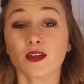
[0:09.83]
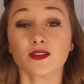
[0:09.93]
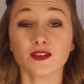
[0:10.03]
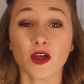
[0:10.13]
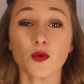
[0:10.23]

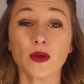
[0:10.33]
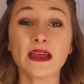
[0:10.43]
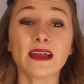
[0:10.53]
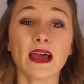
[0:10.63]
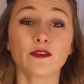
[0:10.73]
So
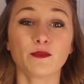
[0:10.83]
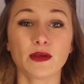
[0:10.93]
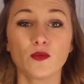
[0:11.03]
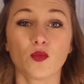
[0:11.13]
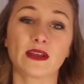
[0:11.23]
it has
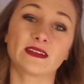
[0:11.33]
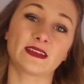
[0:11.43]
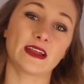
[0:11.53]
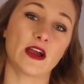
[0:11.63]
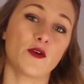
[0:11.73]
been
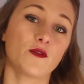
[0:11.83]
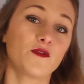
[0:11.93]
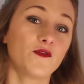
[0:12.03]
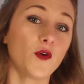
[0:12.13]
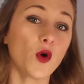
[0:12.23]
winter now
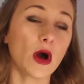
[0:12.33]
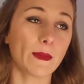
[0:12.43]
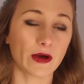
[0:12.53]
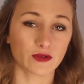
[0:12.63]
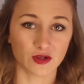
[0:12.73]
for
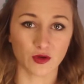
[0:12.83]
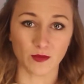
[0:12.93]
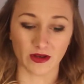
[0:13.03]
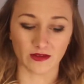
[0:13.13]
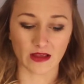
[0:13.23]
about 2
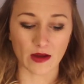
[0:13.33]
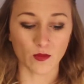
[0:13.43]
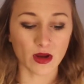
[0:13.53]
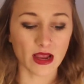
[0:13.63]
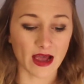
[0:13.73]
months
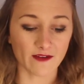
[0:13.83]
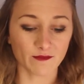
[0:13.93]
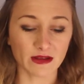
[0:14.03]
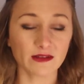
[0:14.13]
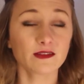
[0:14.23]
and we
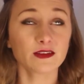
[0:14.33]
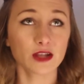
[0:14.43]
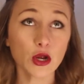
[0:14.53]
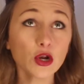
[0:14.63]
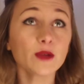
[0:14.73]
have been
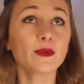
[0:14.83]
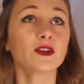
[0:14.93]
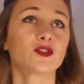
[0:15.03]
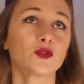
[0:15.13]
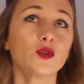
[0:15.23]
slowly
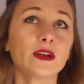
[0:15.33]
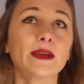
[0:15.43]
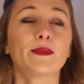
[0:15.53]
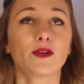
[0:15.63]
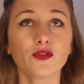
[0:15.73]
but
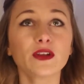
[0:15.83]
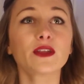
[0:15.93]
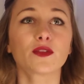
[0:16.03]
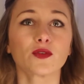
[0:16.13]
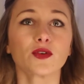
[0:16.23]
surely
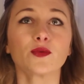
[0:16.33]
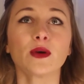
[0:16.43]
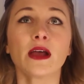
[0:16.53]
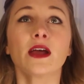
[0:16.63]
plodding through,